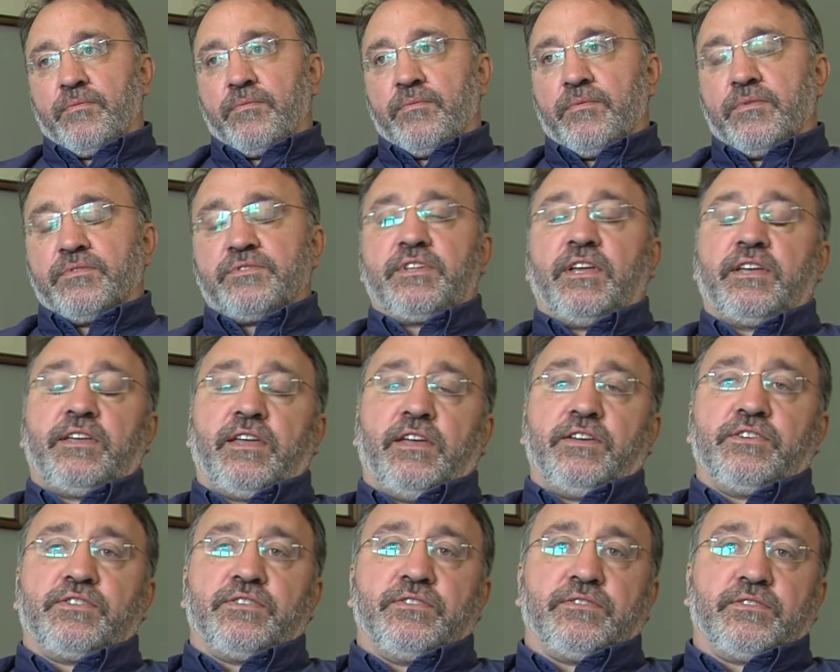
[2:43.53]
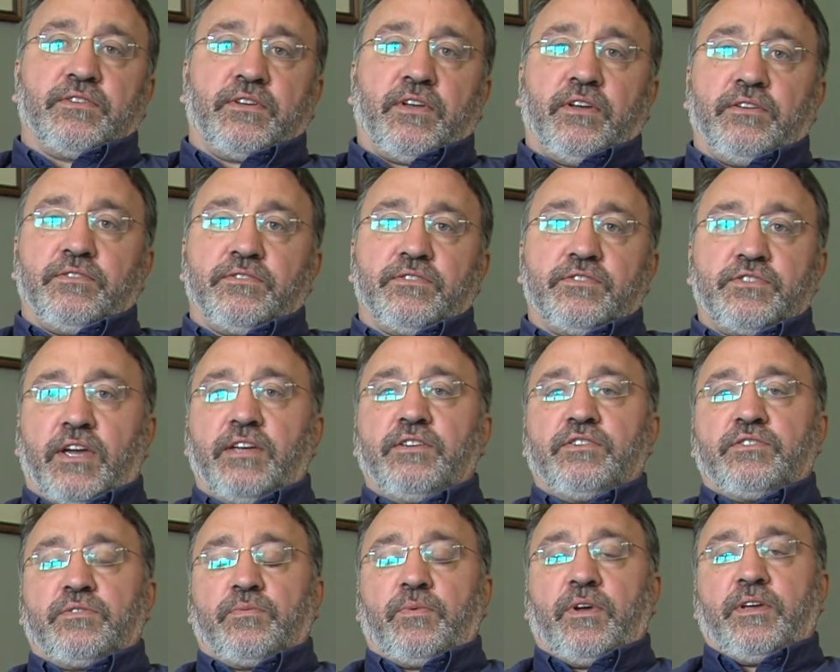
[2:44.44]
Well, staycations are going to
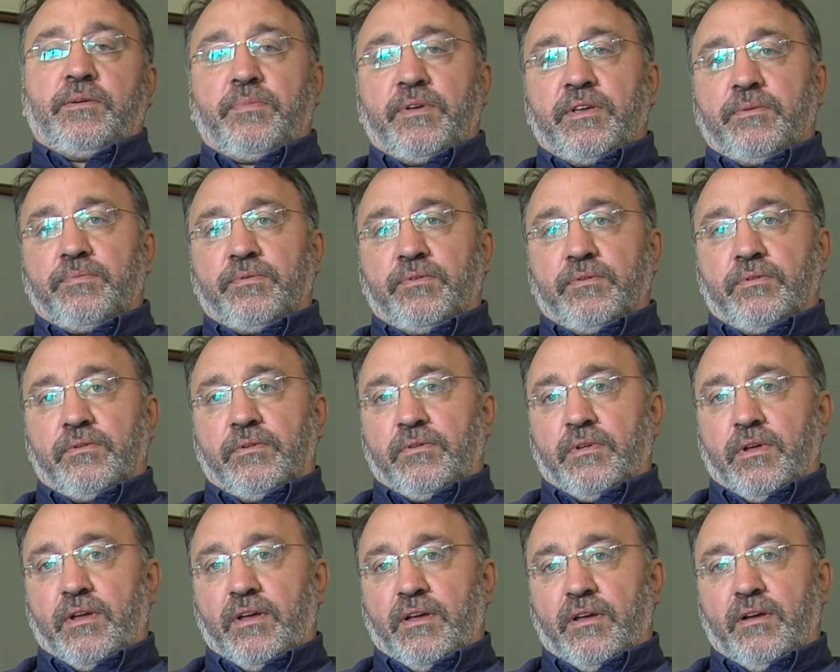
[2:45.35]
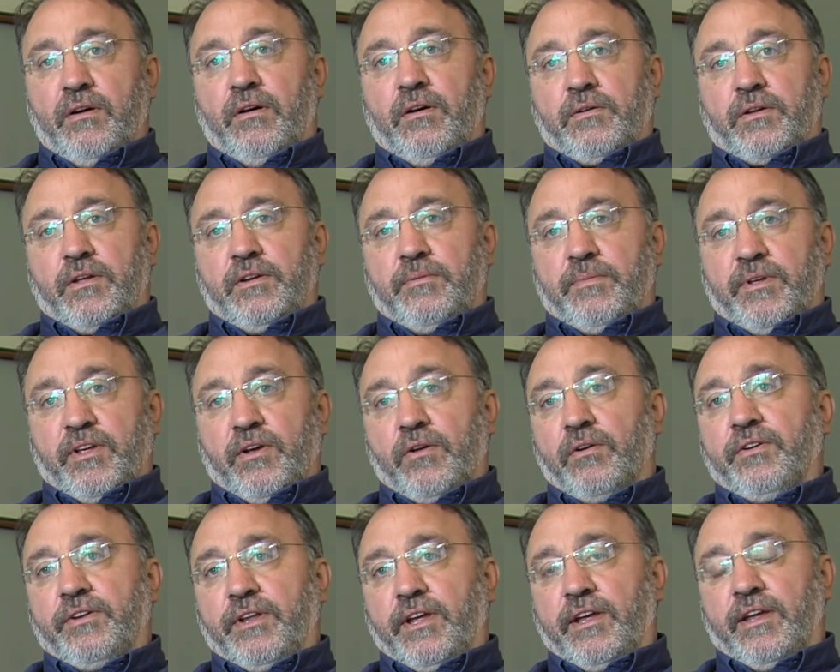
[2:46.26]
change the way people are going to be
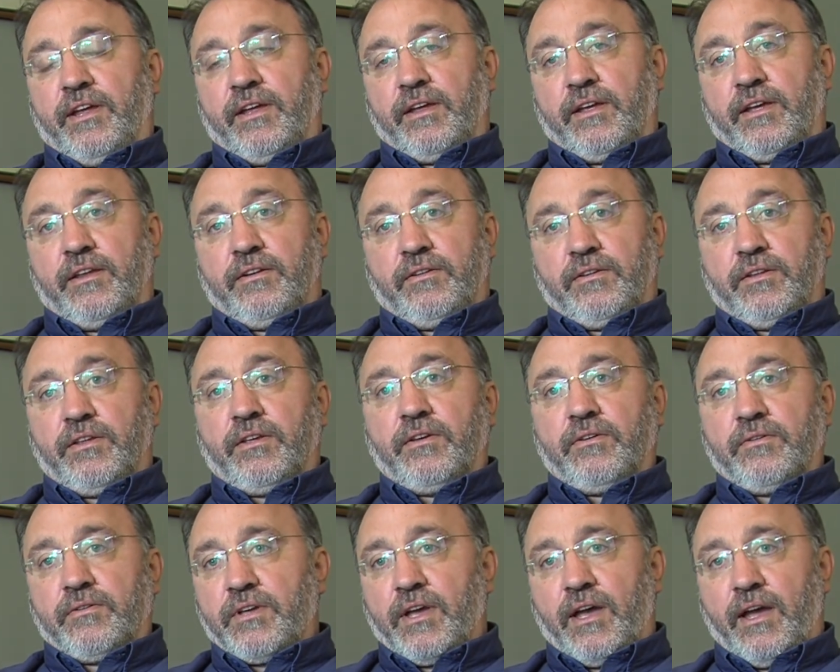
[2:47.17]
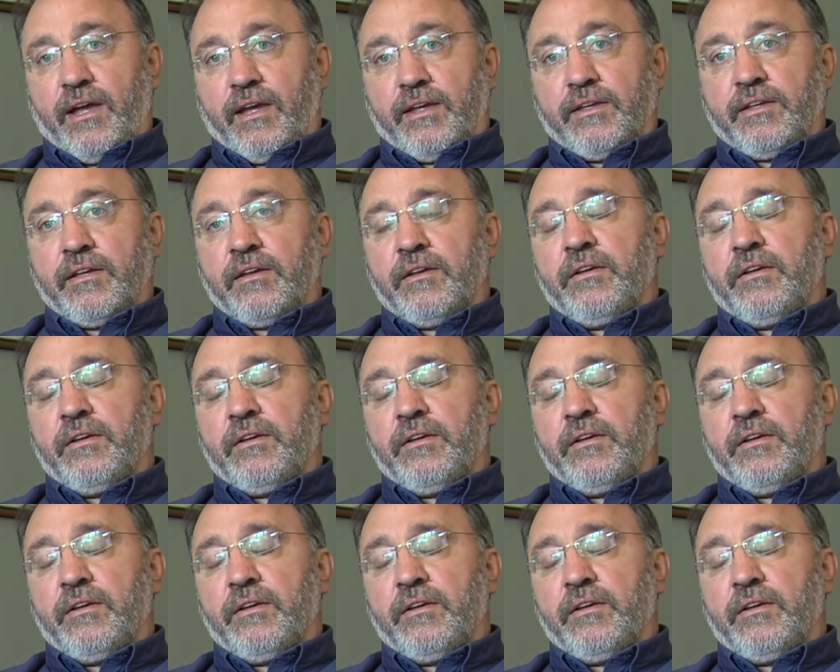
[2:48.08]
holidaying in the UK.